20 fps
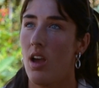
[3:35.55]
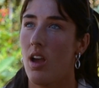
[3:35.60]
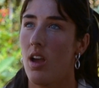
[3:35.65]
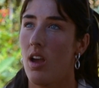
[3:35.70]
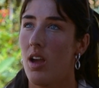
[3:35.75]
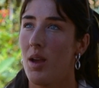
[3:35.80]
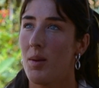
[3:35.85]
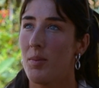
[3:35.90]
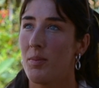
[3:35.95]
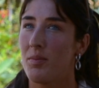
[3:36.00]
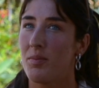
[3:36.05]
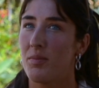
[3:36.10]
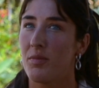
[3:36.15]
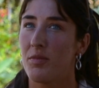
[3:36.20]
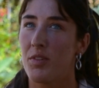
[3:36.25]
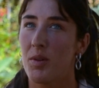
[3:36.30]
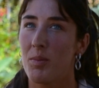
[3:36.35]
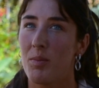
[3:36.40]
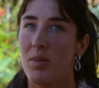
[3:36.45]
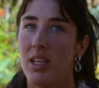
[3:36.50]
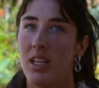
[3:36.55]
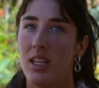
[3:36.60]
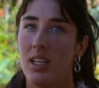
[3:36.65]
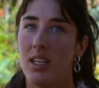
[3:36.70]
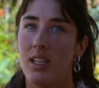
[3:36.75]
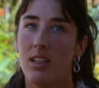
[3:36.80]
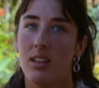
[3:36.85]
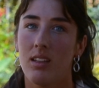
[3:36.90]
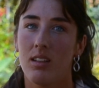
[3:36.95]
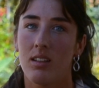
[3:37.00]
For
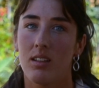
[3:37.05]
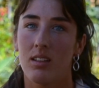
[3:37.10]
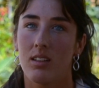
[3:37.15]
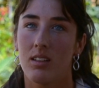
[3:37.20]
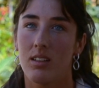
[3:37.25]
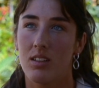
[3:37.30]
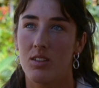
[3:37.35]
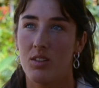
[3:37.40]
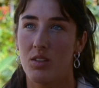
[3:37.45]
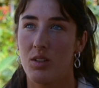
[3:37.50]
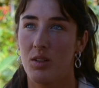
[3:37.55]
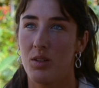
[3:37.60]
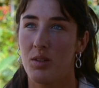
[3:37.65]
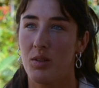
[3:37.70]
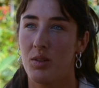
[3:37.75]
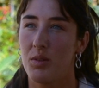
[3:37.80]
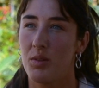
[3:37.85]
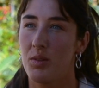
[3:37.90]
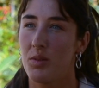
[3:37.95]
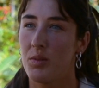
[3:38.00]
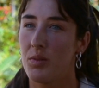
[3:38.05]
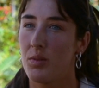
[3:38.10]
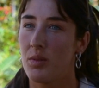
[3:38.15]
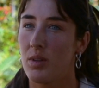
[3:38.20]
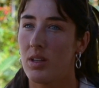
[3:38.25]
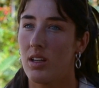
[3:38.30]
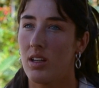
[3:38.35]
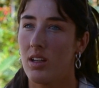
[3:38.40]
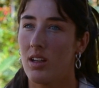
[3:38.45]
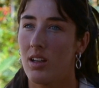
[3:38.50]
me,
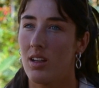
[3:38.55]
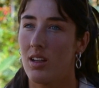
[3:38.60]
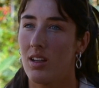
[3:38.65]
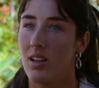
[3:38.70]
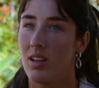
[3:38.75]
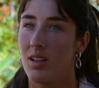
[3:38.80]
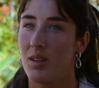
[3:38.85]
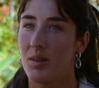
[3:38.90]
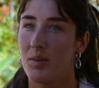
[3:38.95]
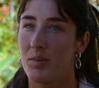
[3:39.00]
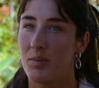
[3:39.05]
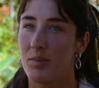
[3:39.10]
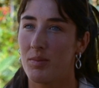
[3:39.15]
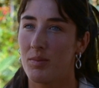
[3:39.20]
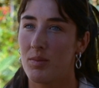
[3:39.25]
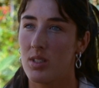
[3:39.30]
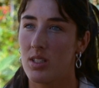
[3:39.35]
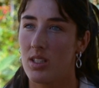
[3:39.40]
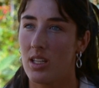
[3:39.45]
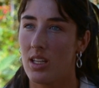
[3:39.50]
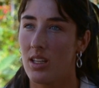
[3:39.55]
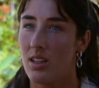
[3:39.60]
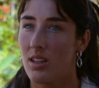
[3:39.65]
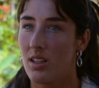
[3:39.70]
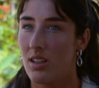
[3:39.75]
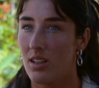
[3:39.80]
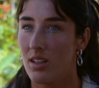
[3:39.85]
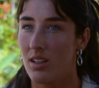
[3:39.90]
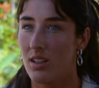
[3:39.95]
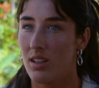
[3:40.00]
to see
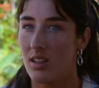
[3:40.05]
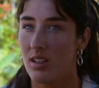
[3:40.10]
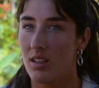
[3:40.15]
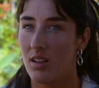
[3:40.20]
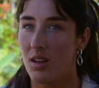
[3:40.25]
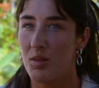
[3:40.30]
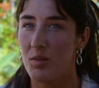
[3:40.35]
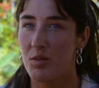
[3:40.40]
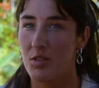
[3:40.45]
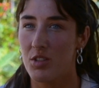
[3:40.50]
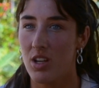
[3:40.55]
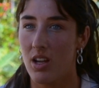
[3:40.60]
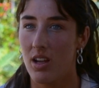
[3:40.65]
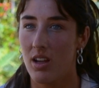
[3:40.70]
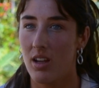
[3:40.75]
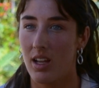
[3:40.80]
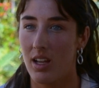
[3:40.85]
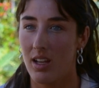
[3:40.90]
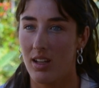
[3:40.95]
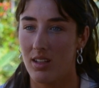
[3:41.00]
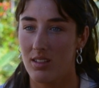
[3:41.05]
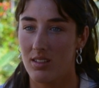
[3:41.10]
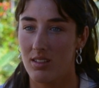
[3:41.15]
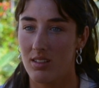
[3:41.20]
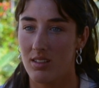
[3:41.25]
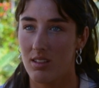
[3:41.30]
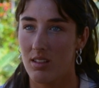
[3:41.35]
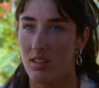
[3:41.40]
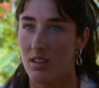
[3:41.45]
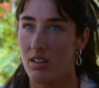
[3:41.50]
the culture
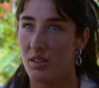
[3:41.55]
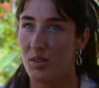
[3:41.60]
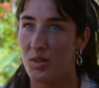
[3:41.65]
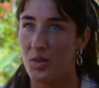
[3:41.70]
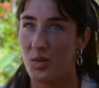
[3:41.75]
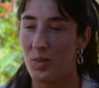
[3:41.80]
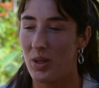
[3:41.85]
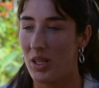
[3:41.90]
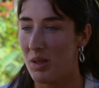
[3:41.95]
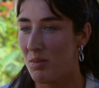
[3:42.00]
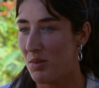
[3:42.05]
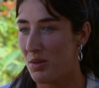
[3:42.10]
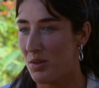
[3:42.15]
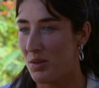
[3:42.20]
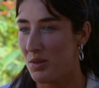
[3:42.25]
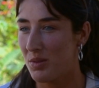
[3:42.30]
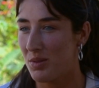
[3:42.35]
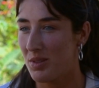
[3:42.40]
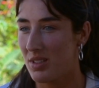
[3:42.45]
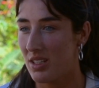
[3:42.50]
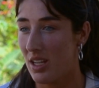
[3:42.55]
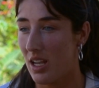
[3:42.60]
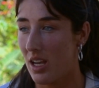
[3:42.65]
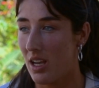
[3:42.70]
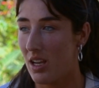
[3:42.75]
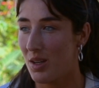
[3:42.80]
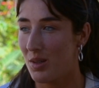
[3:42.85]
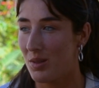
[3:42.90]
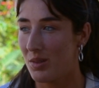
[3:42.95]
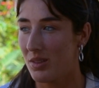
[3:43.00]
and the local people, see
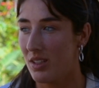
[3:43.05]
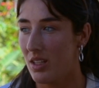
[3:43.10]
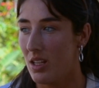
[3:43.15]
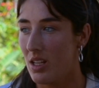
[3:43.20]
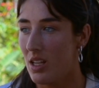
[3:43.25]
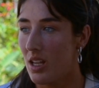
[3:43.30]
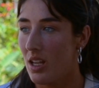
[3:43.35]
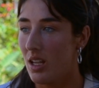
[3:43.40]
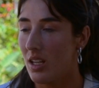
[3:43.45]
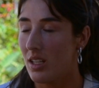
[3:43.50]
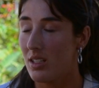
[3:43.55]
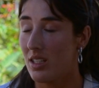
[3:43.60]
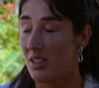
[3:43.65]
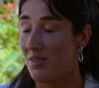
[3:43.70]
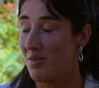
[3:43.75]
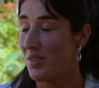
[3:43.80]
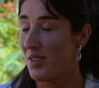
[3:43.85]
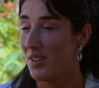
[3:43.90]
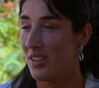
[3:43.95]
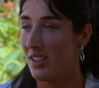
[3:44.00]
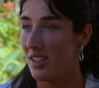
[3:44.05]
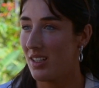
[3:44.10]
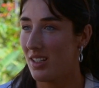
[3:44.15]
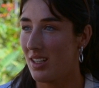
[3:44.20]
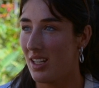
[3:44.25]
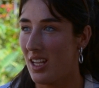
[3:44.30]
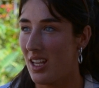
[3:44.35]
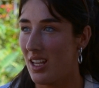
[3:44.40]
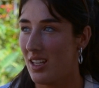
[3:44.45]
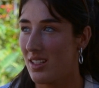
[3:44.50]
how different
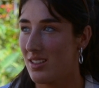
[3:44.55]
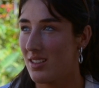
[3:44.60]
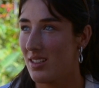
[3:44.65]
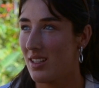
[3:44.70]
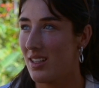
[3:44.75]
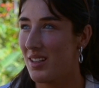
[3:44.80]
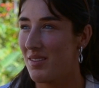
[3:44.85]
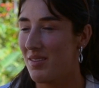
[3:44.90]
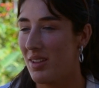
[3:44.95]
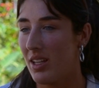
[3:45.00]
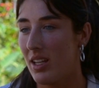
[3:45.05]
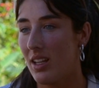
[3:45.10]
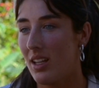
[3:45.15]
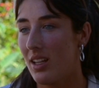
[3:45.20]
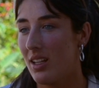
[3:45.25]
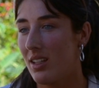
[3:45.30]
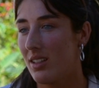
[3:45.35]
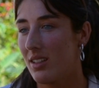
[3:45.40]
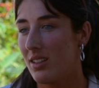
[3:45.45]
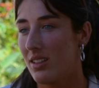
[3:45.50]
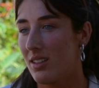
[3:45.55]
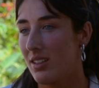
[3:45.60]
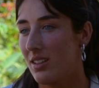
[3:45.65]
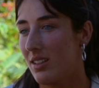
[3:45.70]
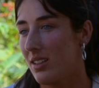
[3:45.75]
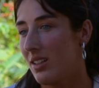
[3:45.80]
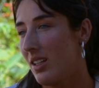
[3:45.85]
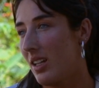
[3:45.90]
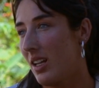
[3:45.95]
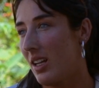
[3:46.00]
it is to live here
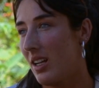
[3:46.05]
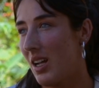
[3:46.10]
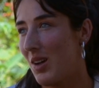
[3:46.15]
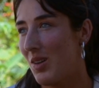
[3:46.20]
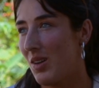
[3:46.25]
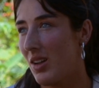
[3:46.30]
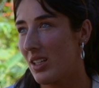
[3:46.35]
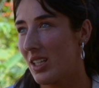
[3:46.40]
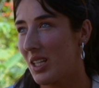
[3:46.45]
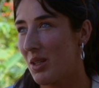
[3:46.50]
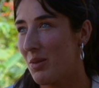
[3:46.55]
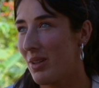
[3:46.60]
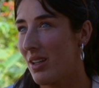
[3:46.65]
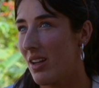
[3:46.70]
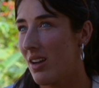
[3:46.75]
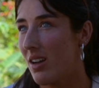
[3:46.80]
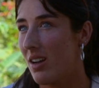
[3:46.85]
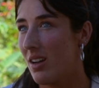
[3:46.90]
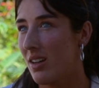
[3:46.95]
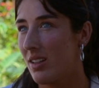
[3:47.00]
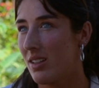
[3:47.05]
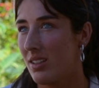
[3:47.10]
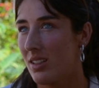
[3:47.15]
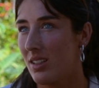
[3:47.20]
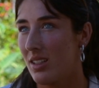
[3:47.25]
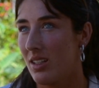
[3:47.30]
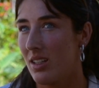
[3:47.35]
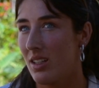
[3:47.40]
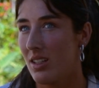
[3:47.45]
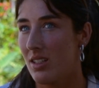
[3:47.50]
and how lucky we are
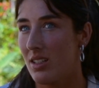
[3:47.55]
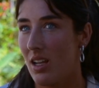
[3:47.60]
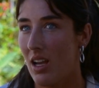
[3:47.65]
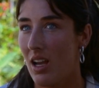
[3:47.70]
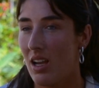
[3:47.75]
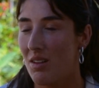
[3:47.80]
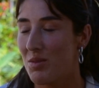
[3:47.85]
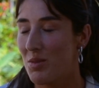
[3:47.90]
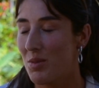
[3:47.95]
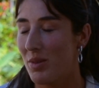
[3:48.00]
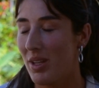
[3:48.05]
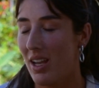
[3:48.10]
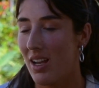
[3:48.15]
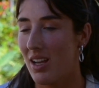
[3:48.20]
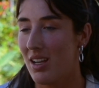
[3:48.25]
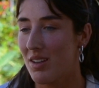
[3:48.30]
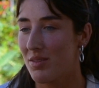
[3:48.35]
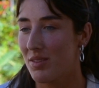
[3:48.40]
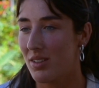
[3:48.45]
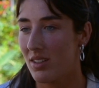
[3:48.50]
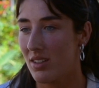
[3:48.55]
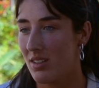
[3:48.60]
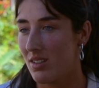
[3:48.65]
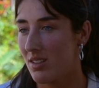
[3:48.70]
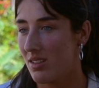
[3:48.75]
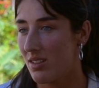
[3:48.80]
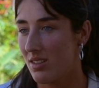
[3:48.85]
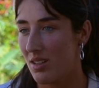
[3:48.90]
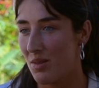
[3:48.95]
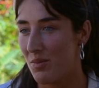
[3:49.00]
to have what we have,
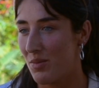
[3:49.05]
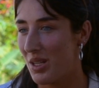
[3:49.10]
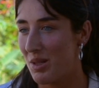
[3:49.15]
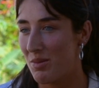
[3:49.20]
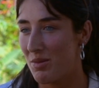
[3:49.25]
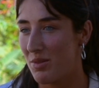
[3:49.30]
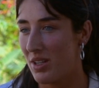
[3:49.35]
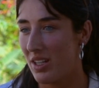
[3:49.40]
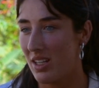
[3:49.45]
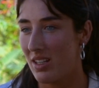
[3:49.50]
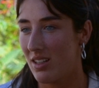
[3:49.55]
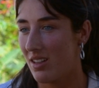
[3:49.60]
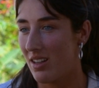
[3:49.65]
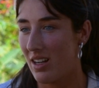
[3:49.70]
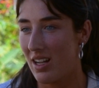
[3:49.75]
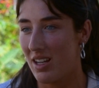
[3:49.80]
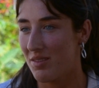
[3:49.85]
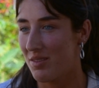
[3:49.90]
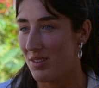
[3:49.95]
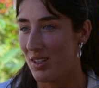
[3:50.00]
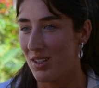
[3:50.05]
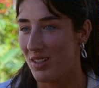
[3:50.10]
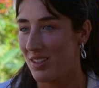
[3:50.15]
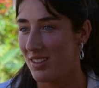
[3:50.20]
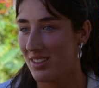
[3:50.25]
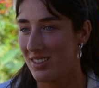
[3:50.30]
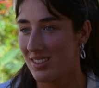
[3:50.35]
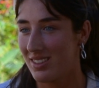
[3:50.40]
because some people here don't have a lot.